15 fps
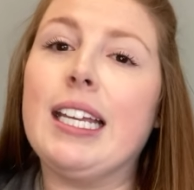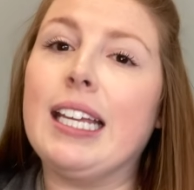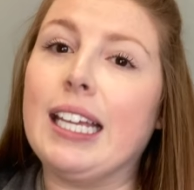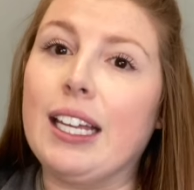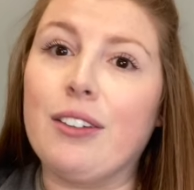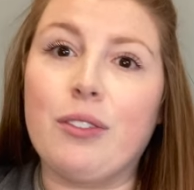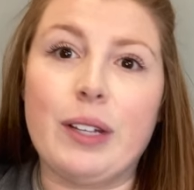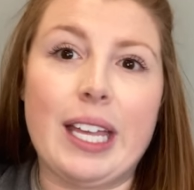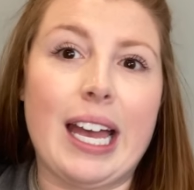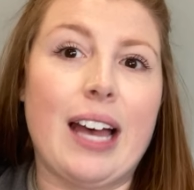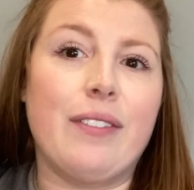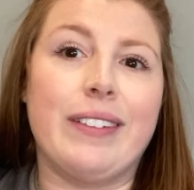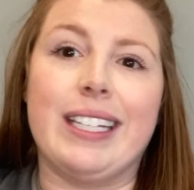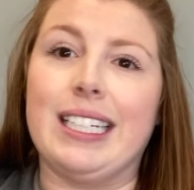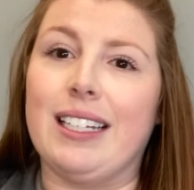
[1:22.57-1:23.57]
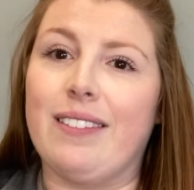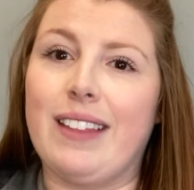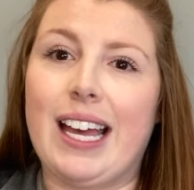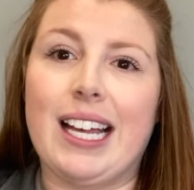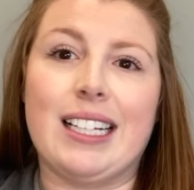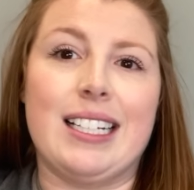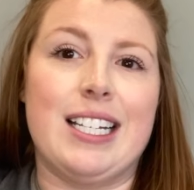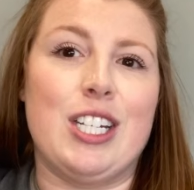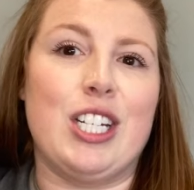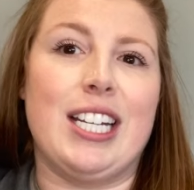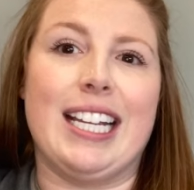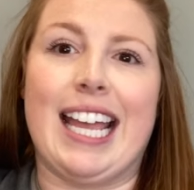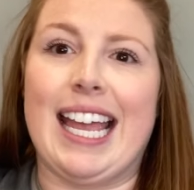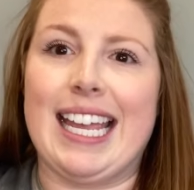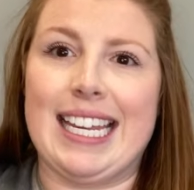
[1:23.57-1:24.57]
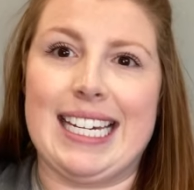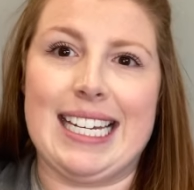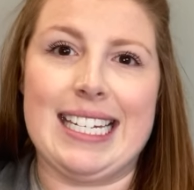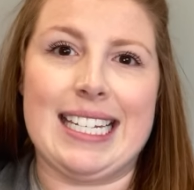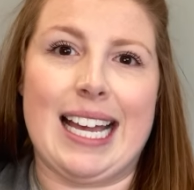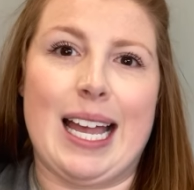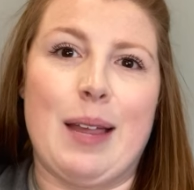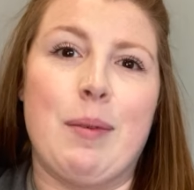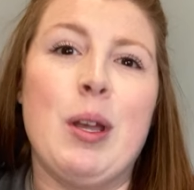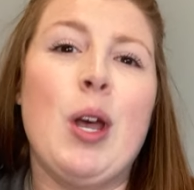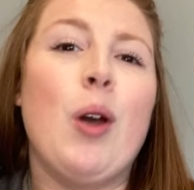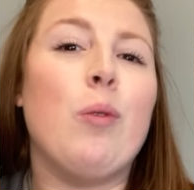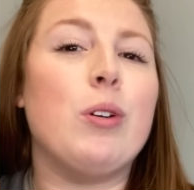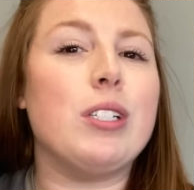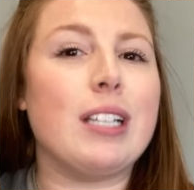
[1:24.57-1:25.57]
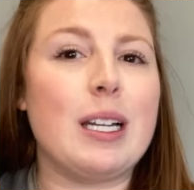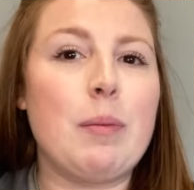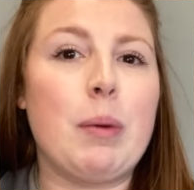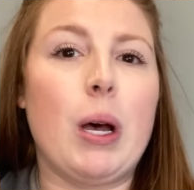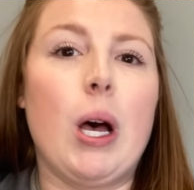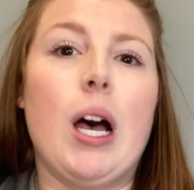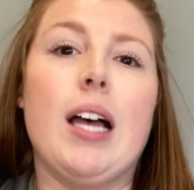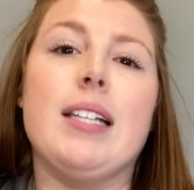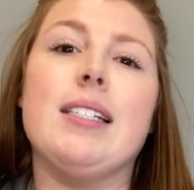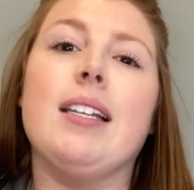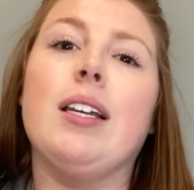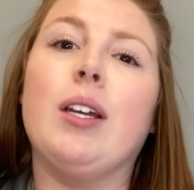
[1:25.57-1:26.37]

If we have any of that clenching at any time, we're just gonna pause,